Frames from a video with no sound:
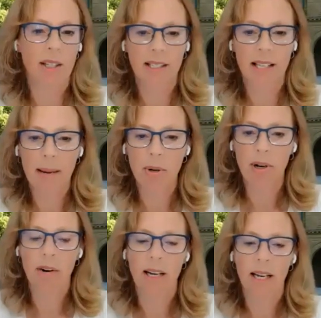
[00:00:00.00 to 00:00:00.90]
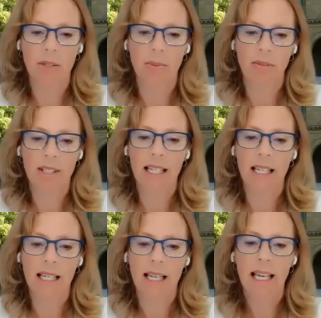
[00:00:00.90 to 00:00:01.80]
in the cyber area, as we've
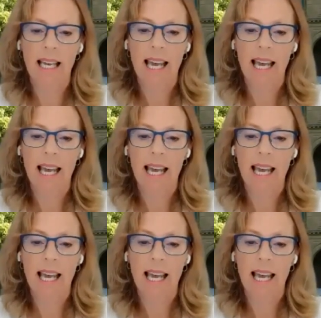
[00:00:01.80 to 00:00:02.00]
seen.